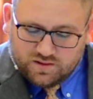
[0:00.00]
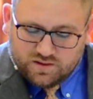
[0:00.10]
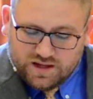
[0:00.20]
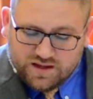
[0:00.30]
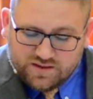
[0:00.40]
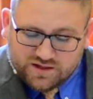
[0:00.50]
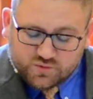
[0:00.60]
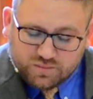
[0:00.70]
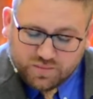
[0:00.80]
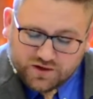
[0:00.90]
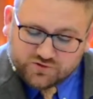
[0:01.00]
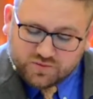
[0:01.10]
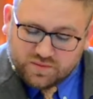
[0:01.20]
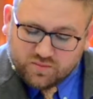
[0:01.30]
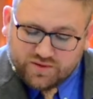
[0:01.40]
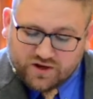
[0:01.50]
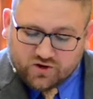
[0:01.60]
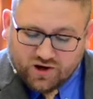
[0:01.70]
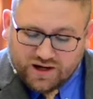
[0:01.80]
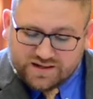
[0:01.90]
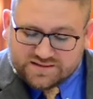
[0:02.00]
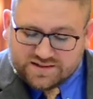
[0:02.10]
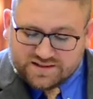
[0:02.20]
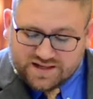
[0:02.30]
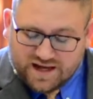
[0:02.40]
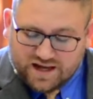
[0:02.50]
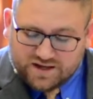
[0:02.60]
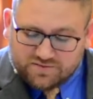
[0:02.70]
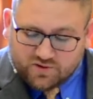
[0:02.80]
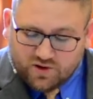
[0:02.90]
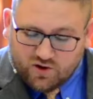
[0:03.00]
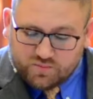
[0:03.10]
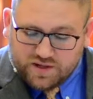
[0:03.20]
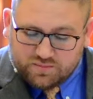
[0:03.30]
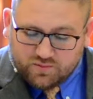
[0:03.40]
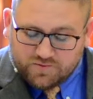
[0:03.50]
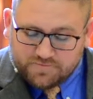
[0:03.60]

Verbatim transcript: In this, we must remember that Christ died for all people.